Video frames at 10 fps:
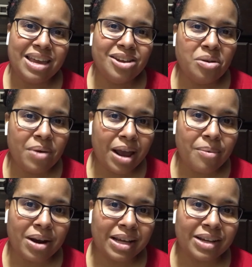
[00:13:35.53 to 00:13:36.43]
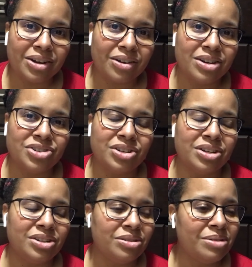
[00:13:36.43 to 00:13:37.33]
What I want to encourage you
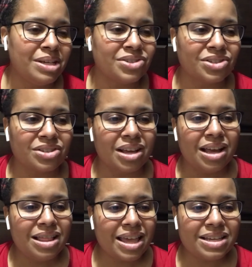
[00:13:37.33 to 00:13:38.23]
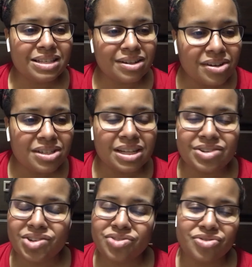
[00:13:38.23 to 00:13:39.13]
to do is just, seriously,
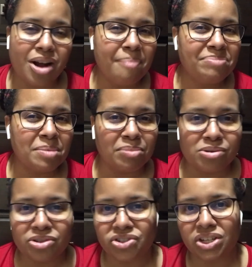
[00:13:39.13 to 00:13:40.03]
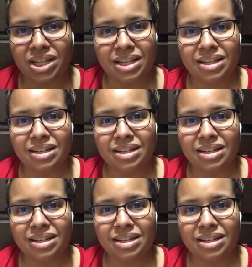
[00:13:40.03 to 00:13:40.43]
just drop the bullshit.